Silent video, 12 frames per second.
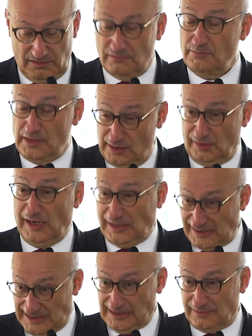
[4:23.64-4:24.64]
malaria
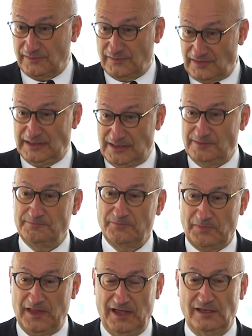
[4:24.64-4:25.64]
kills still
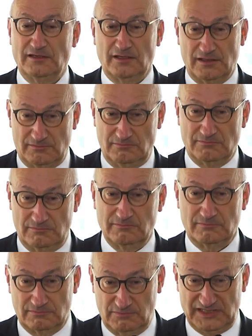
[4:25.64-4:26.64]
and
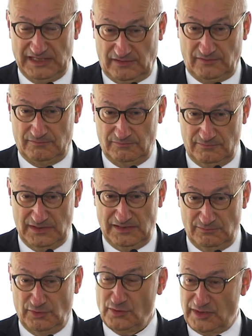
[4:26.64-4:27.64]
takes
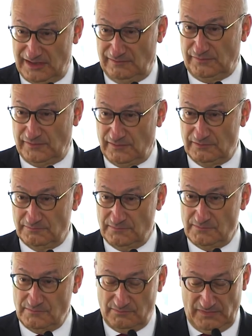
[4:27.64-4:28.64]
many more lives
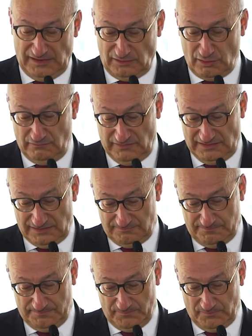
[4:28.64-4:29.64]
than COVID.
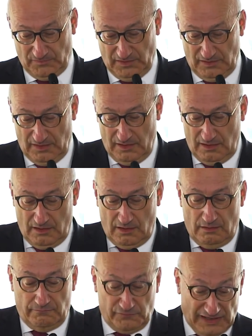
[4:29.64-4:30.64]

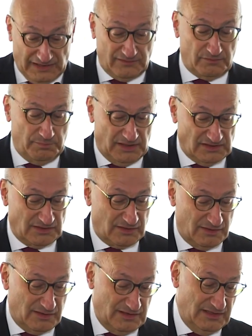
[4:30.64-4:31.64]
France
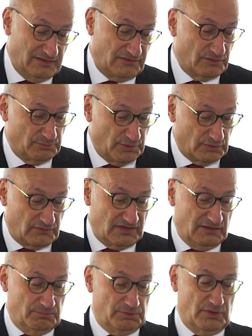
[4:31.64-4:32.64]
particularly supports
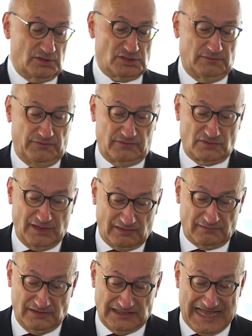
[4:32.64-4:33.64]
the approach of
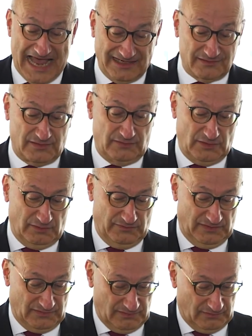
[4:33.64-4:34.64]
strengthening health
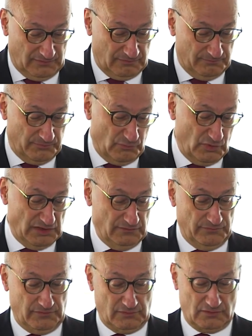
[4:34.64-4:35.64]
services, one
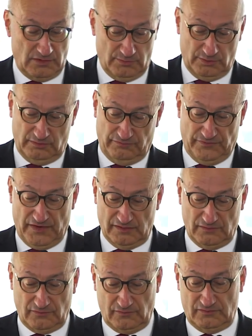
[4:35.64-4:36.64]
of the Global
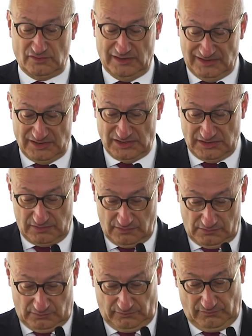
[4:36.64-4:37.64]
Fund's strategic
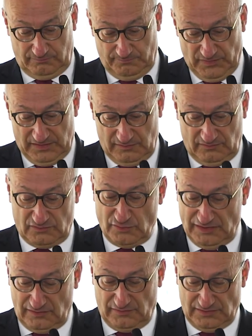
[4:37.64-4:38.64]
goals.
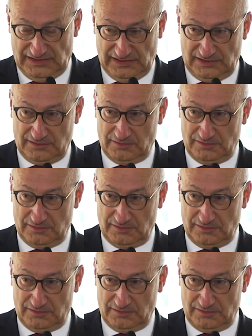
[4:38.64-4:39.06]
Strengthening